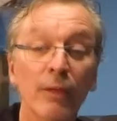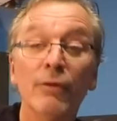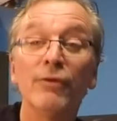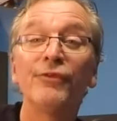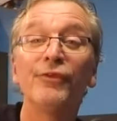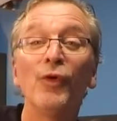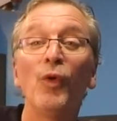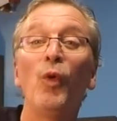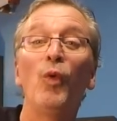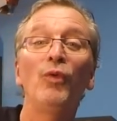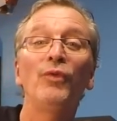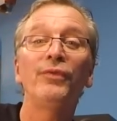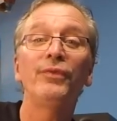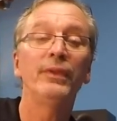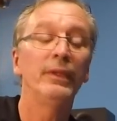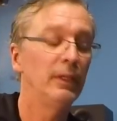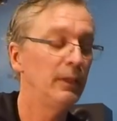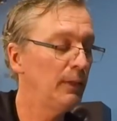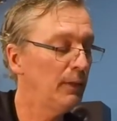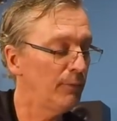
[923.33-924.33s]
Here's the whole
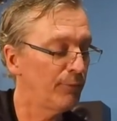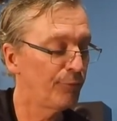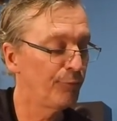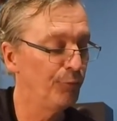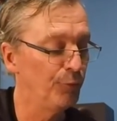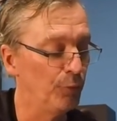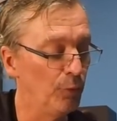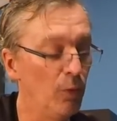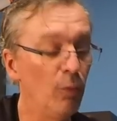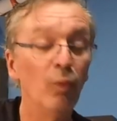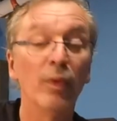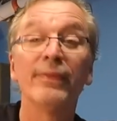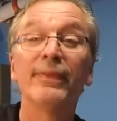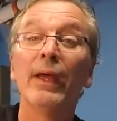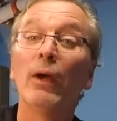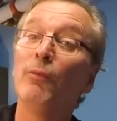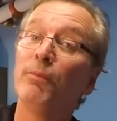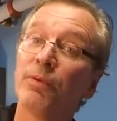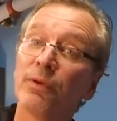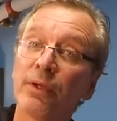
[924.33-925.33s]
thing through
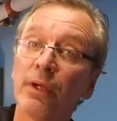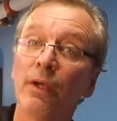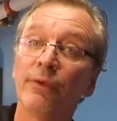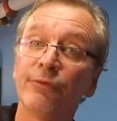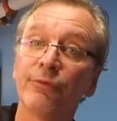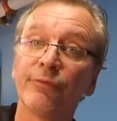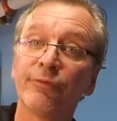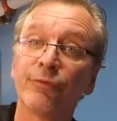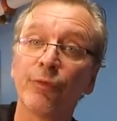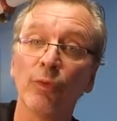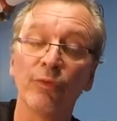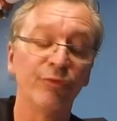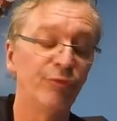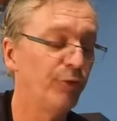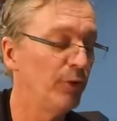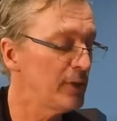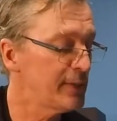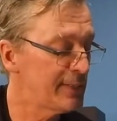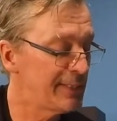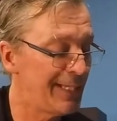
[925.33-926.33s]
without percussive strokes,
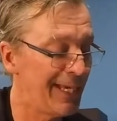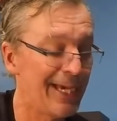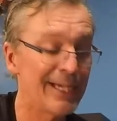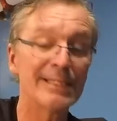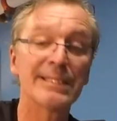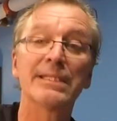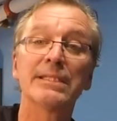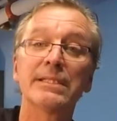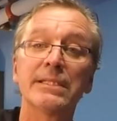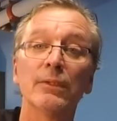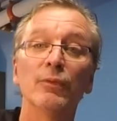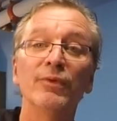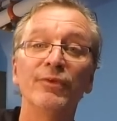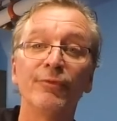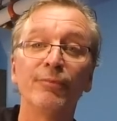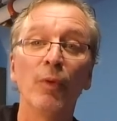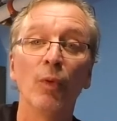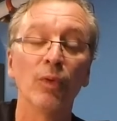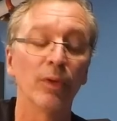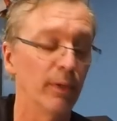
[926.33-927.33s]
just the accents that we
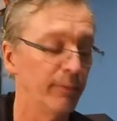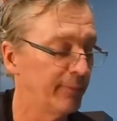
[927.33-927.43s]
spoke of.